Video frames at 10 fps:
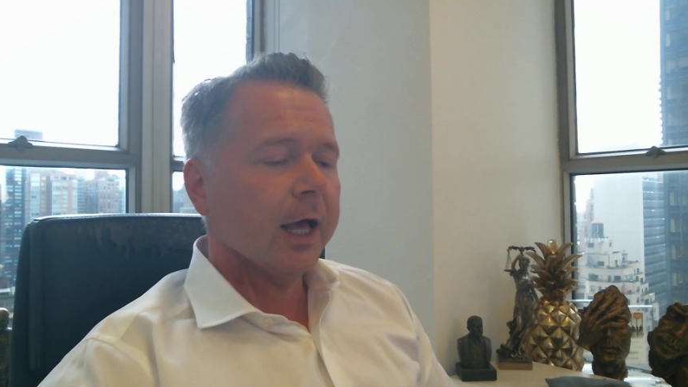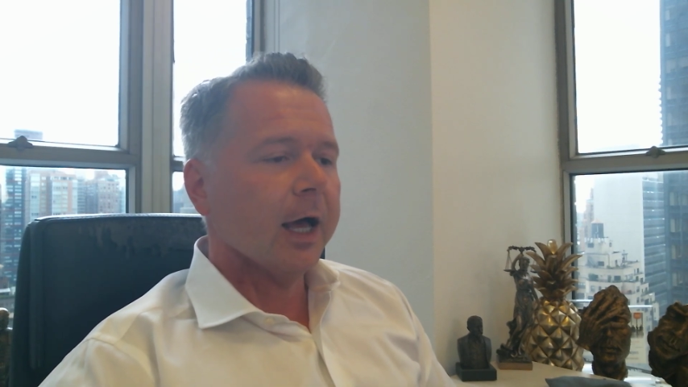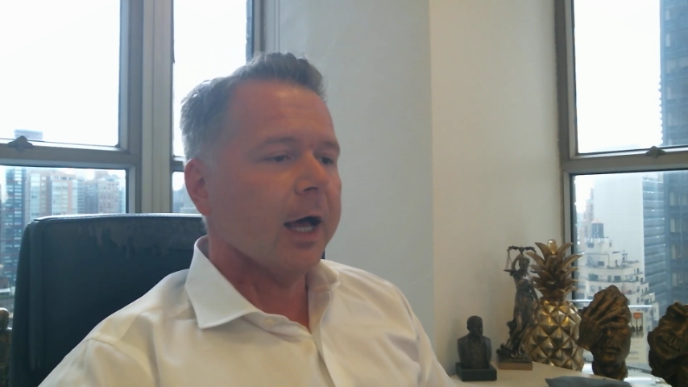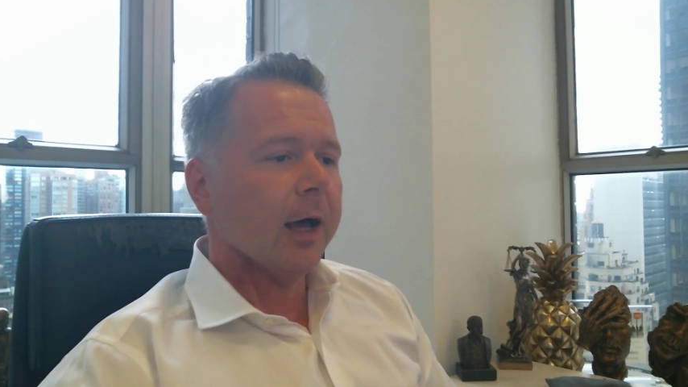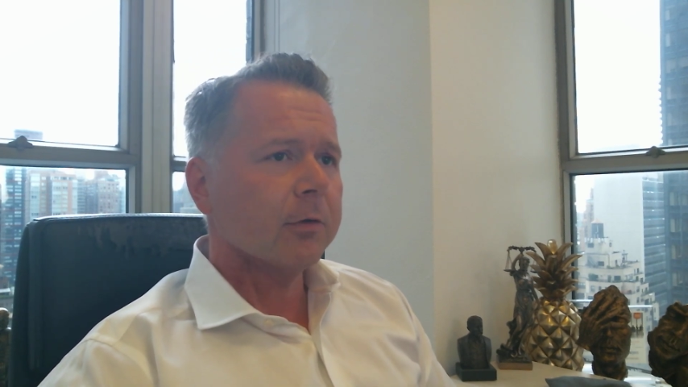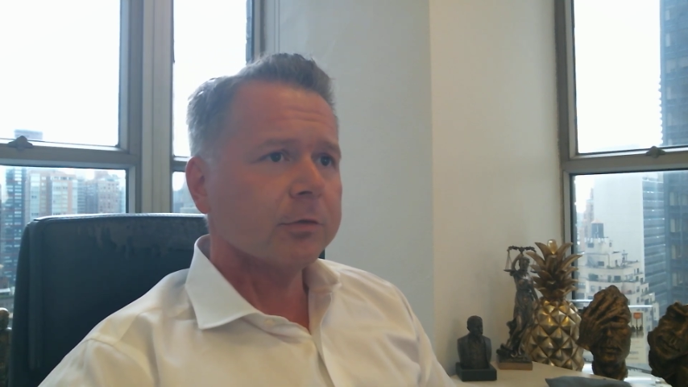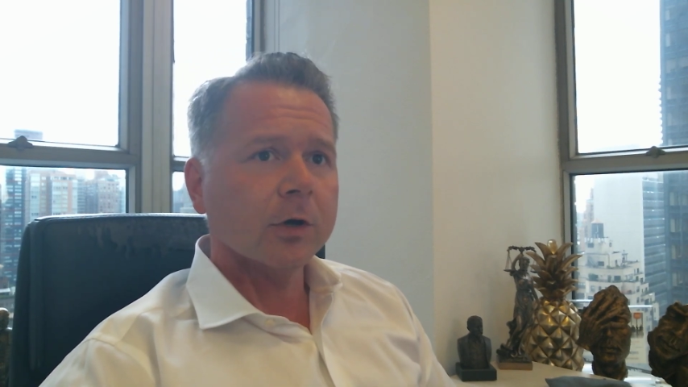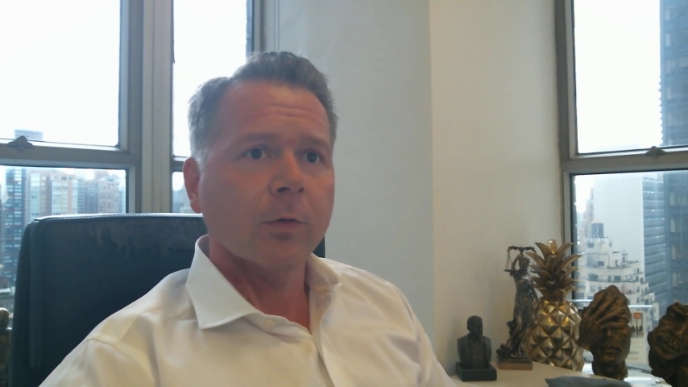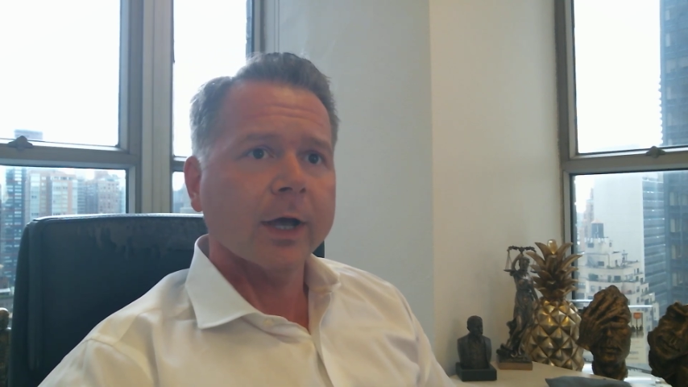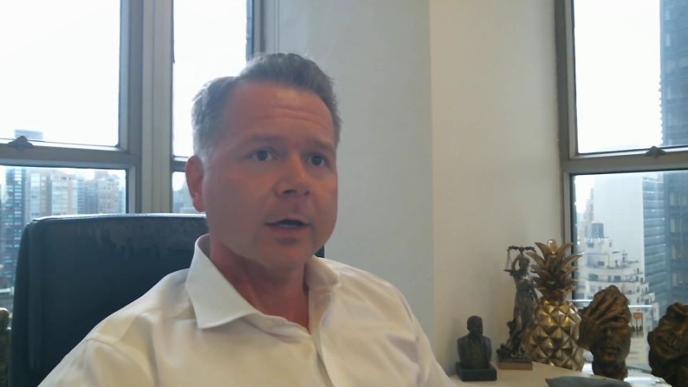Uh, real
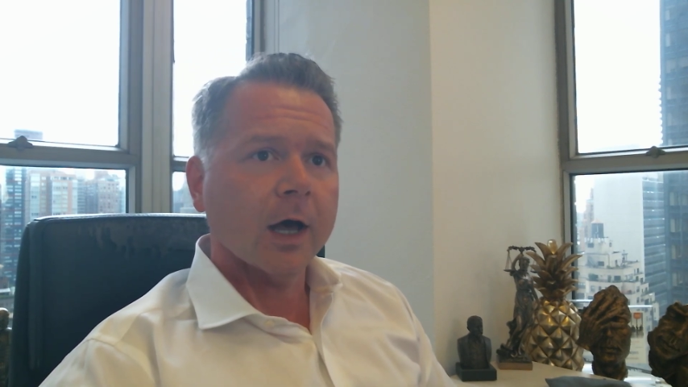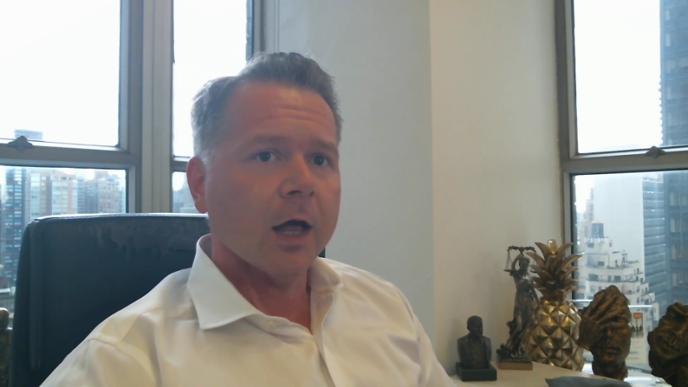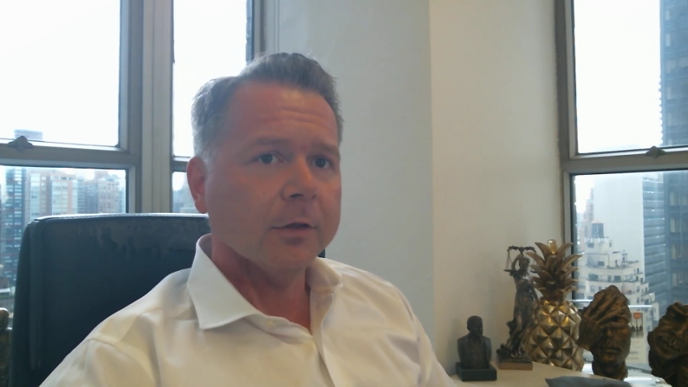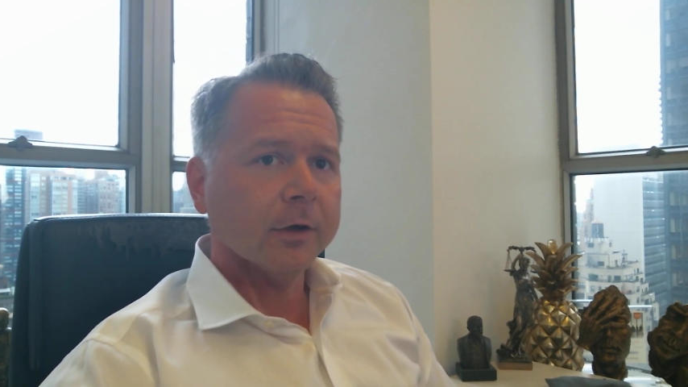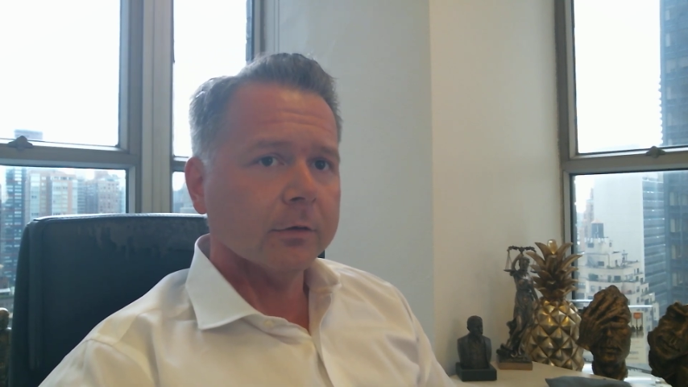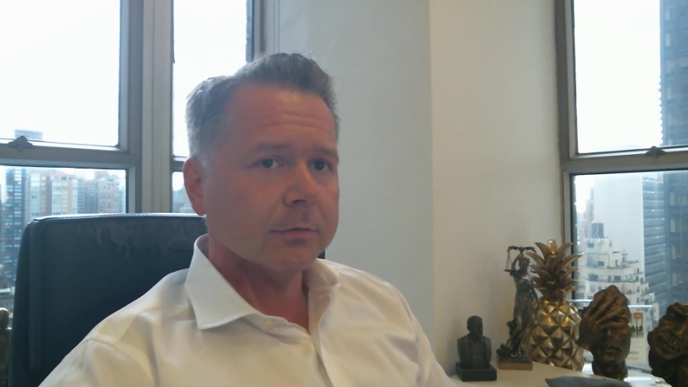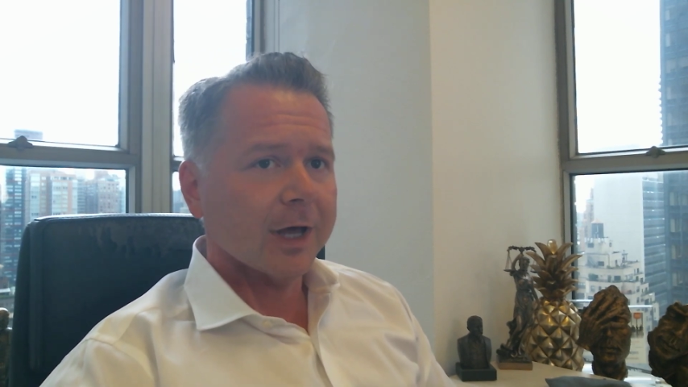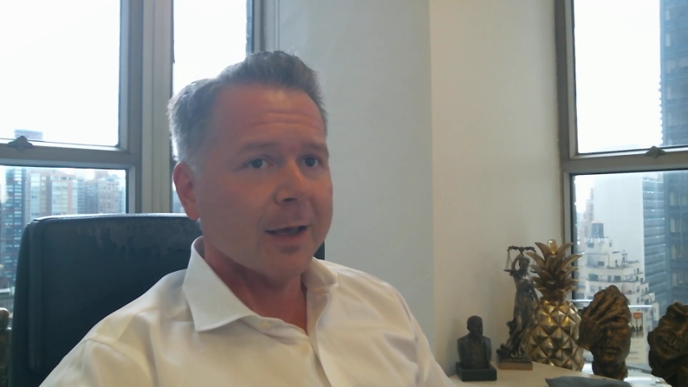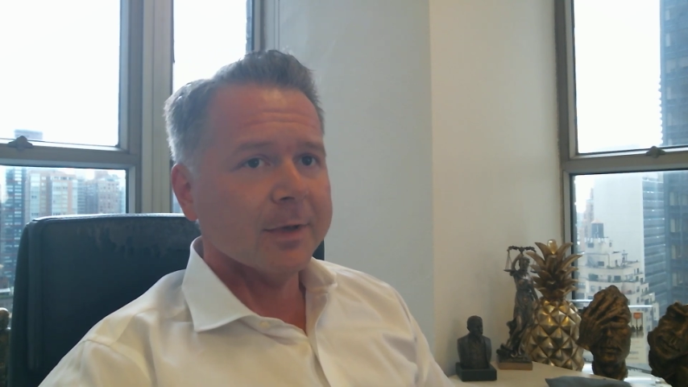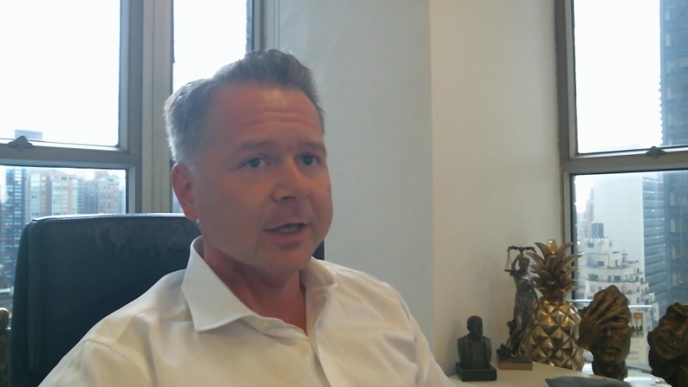quick, I'll note
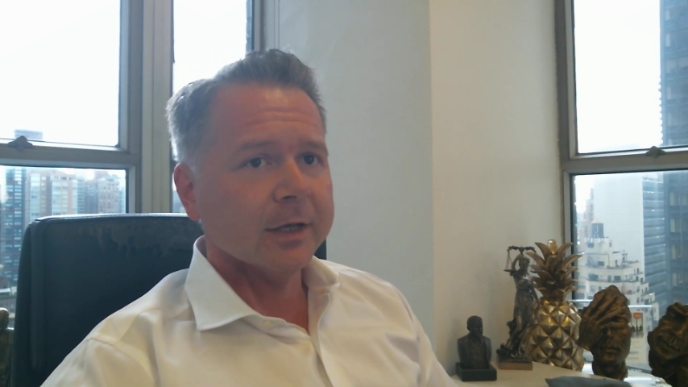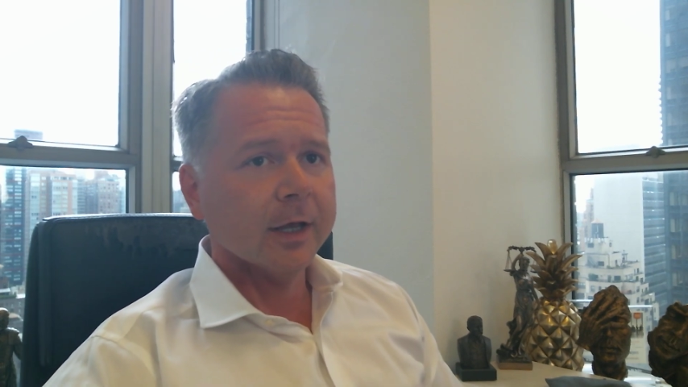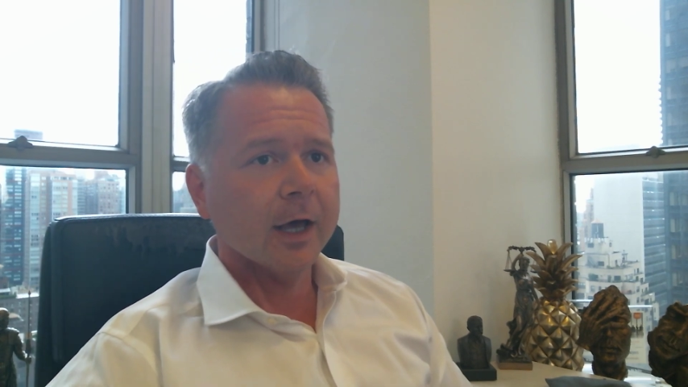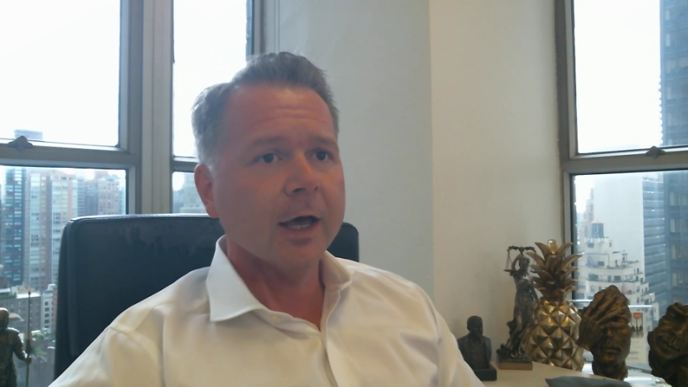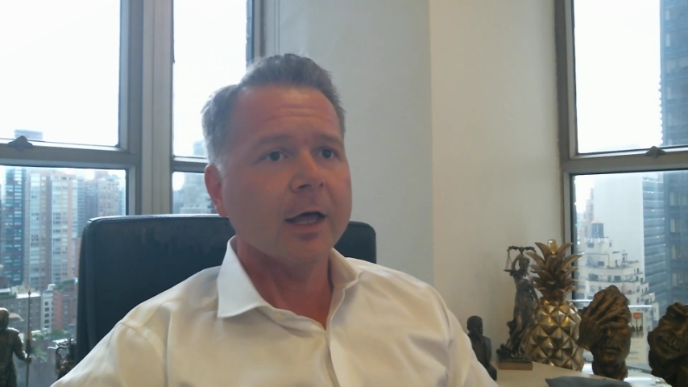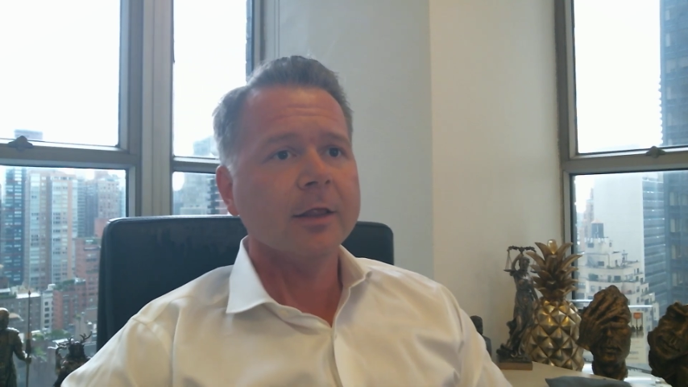I'm in uh,